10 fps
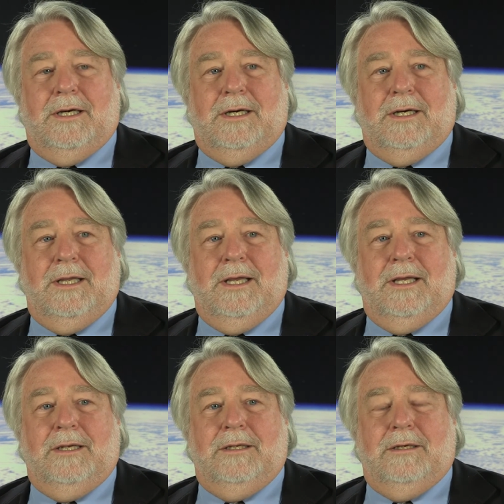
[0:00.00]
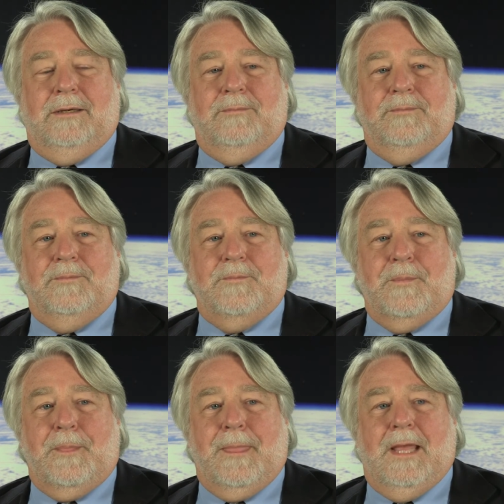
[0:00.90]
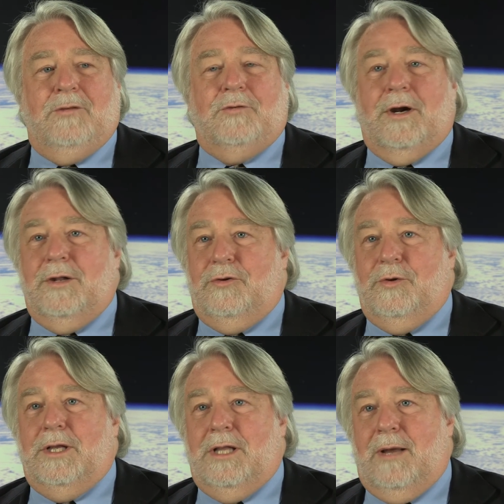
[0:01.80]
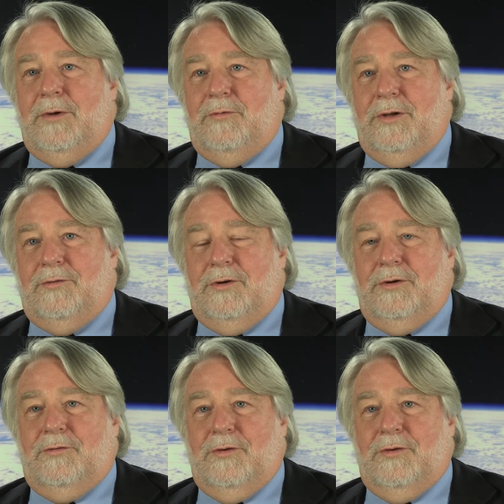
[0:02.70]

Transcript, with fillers: uh, and um, started doing climate research.